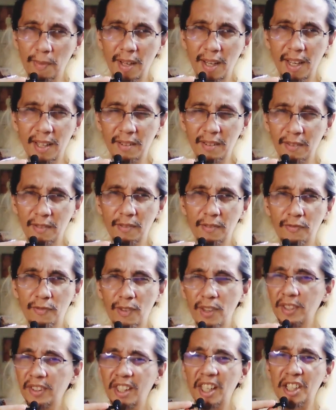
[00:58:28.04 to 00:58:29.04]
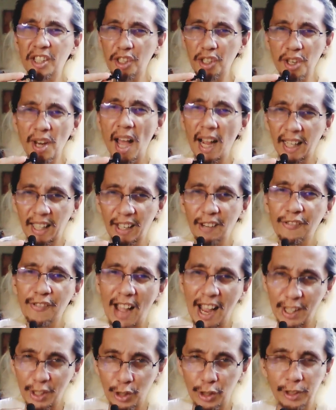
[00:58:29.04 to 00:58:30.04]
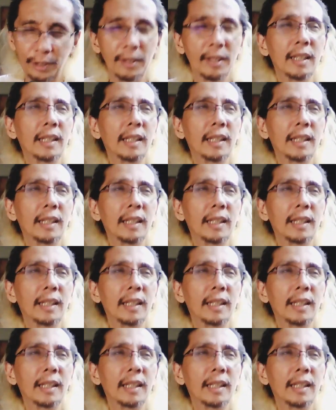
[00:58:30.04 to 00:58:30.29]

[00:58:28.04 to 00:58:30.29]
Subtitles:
in vintage Nagara fashion,